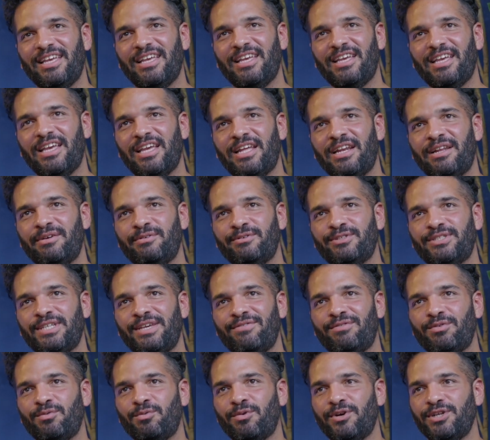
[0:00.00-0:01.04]
And it was
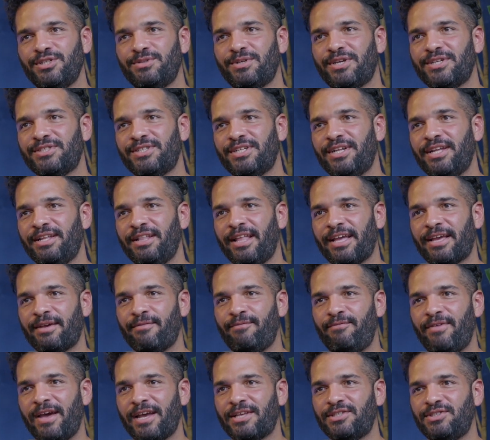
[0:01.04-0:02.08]
even worse because it like
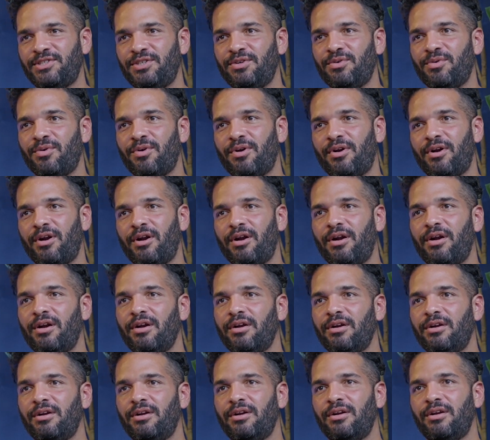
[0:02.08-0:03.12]
affects your,
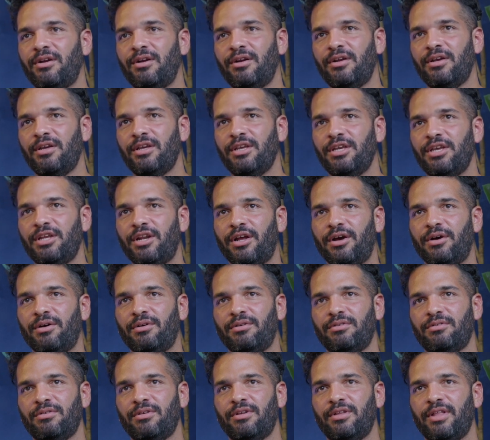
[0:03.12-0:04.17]

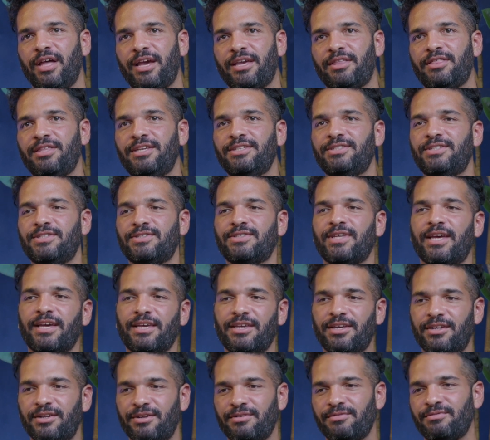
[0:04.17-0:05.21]
like this is
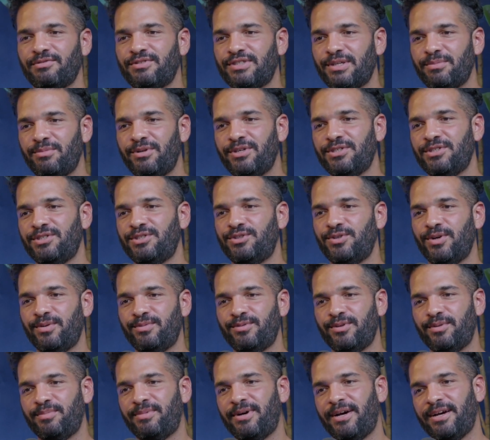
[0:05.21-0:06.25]
like, someone doesn't show up
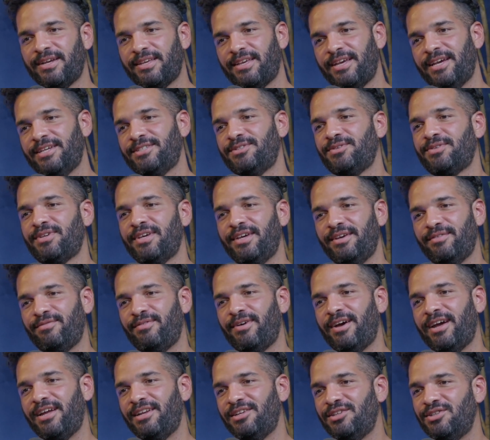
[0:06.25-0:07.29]
to a podcast. Okay,
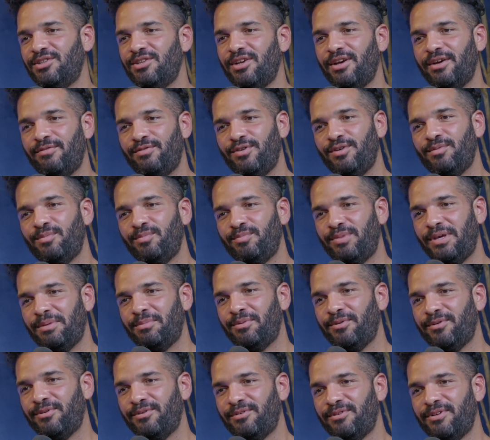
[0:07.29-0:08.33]
fine. A few
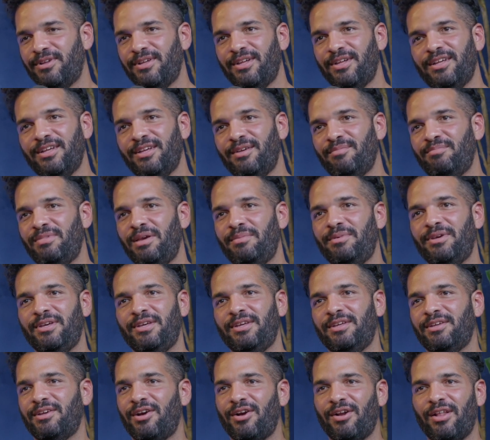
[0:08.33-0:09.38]
people
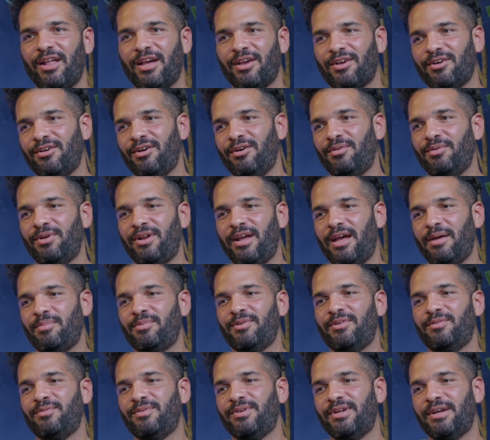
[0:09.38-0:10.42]
maybe are like, oh, what
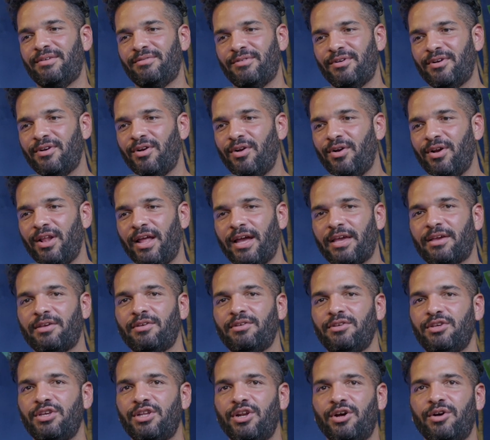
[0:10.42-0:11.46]
happened? Whatever. Or like,
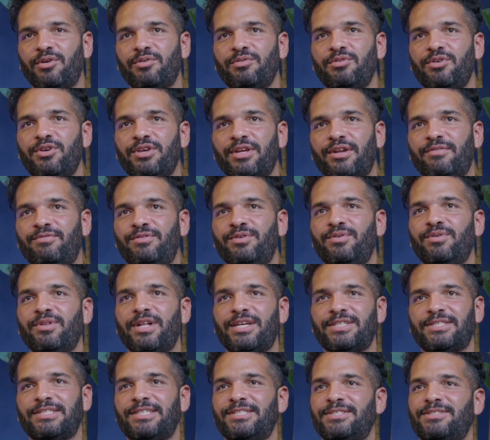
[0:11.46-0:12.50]
you get a few
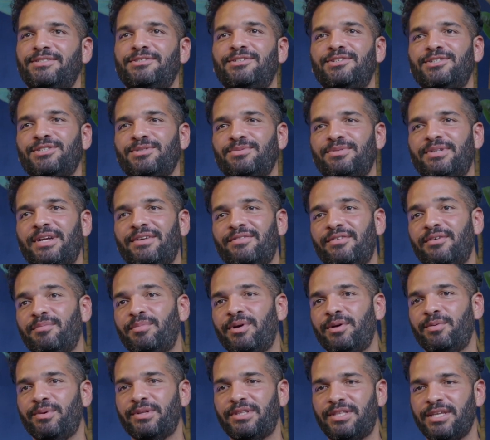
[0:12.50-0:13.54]
less listeners or whatever.
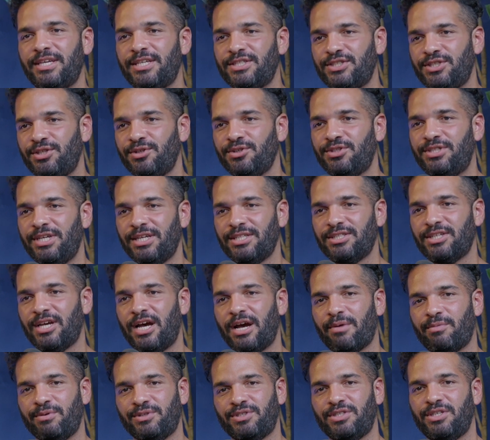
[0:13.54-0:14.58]
But with this, your
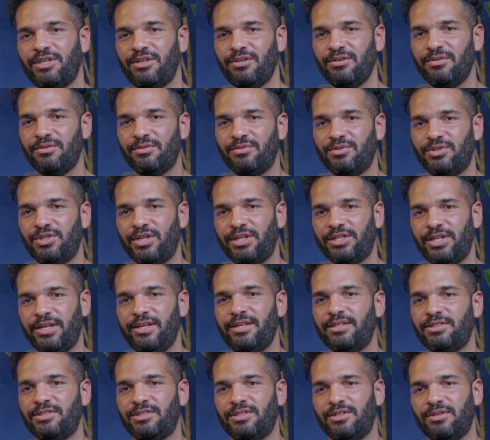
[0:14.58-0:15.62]
TikTok was huge. It
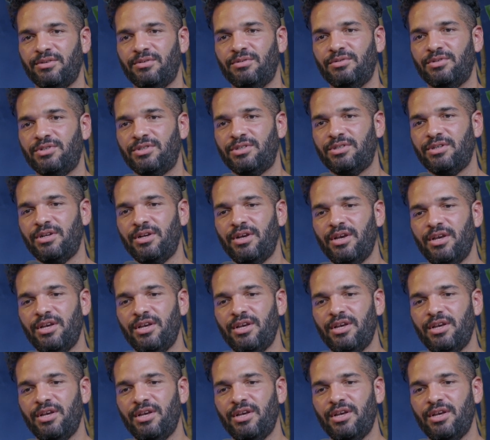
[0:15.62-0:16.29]
is huge.